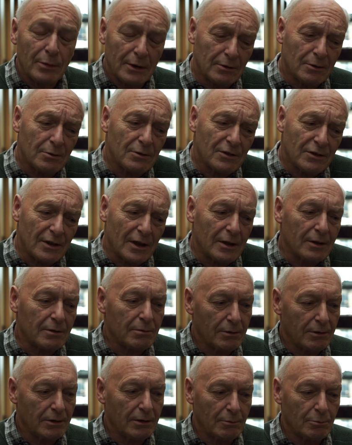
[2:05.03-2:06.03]
but also
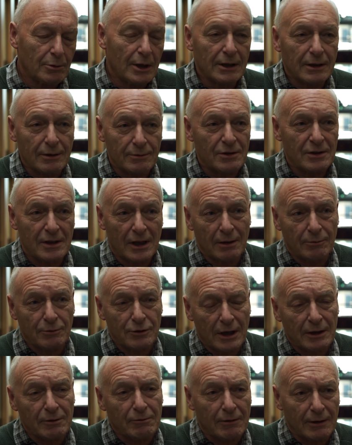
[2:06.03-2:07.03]
work of staff
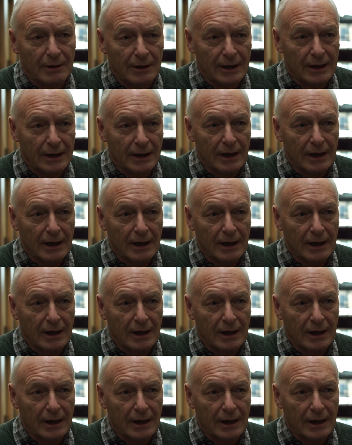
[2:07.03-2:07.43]
generally.